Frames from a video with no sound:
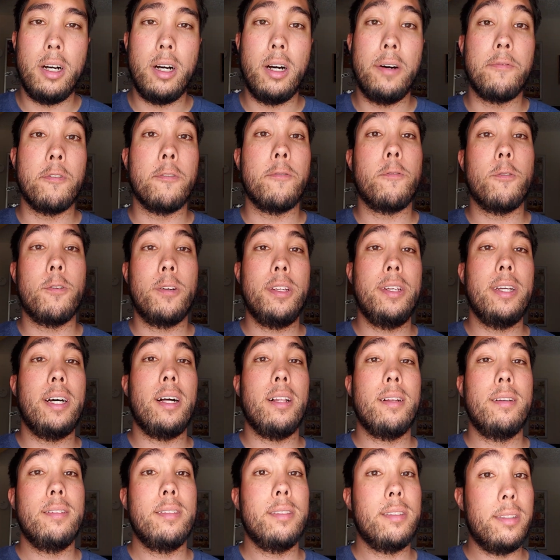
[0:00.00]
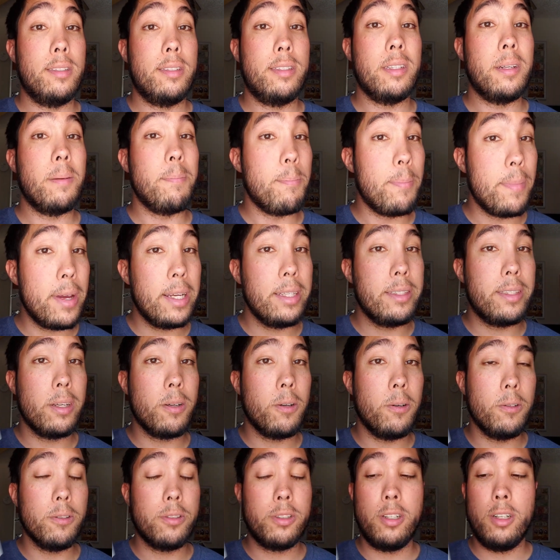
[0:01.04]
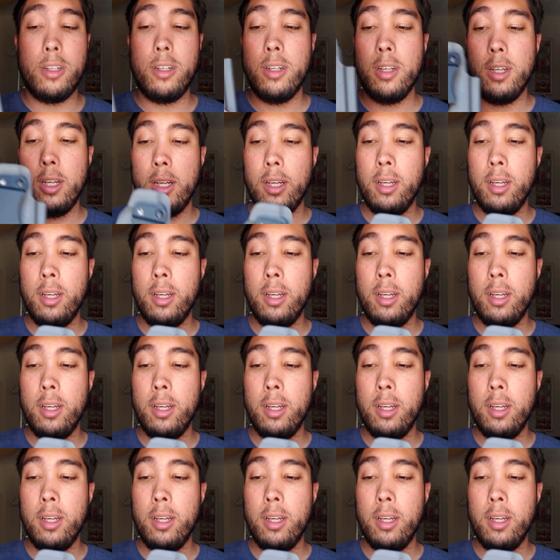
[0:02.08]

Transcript: For $40, this is an amazing holster.